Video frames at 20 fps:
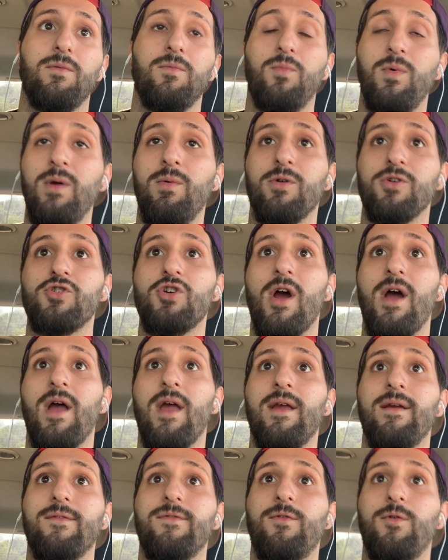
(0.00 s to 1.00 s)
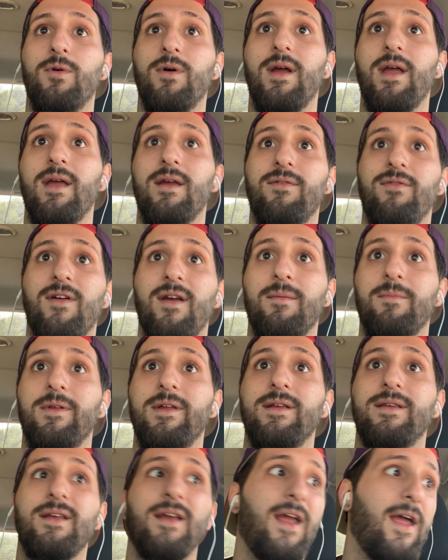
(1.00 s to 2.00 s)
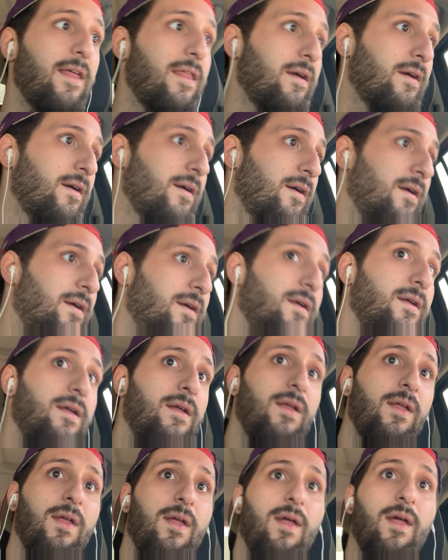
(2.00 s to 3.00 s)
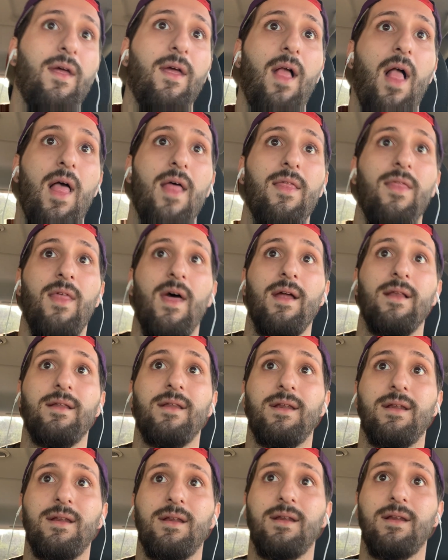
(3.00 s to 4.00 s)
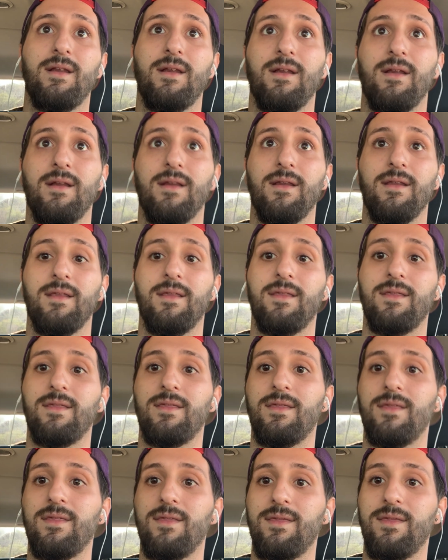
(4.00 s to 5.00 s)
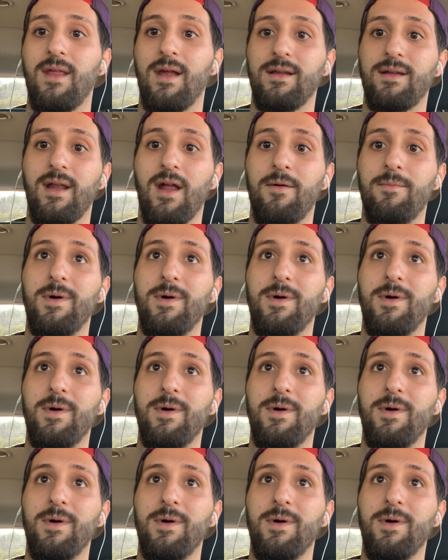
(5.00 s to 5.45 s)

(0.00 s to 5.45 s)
We were trying for a family together. That's how